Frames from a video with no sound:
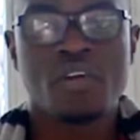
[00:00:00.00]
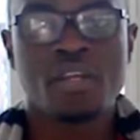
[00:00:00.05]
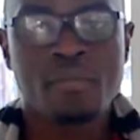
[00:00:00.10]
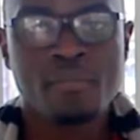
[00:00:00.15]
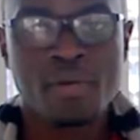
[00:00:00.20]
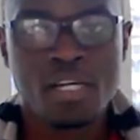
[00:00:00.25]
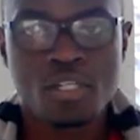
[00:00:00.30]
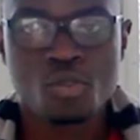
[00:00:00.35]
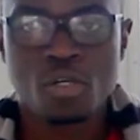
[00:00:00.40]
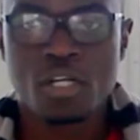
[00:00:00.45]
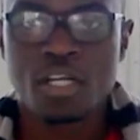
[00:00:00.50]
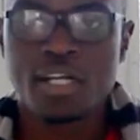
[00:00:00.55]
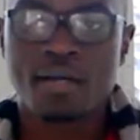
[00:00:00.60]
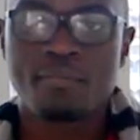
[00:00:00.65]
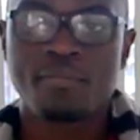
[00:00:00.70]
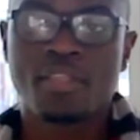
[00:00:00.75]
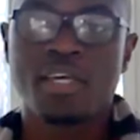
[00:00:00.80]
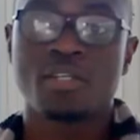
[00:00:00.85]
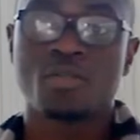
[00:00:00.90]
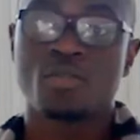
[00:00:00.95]
very much
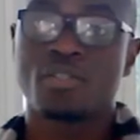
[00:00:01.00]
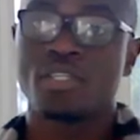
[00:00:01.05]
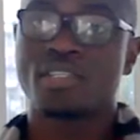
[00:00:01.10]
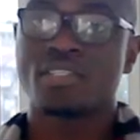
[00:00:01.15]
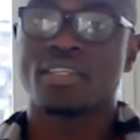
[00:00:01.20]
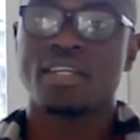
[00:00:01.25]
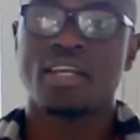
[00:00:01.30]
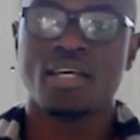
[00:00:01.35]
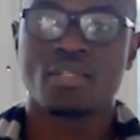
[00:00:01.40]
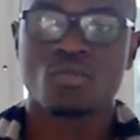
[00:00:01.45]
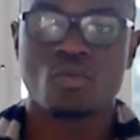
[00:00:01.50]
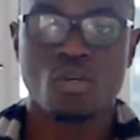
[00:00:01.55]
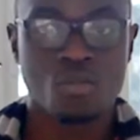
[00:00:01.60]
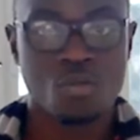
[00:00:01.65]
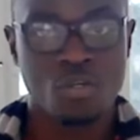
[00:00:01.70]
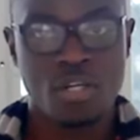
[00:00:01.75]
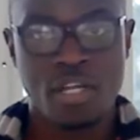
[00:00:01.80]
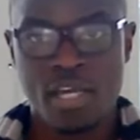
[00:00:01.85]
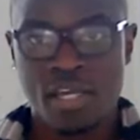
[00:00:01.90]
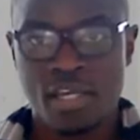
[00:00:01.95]
welcome there to this class where
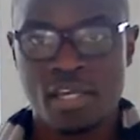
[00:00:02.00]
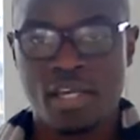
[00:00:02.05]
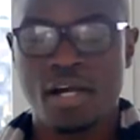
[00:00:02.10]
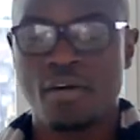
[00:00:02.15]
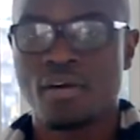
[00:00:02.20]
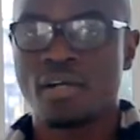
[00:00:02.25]
today I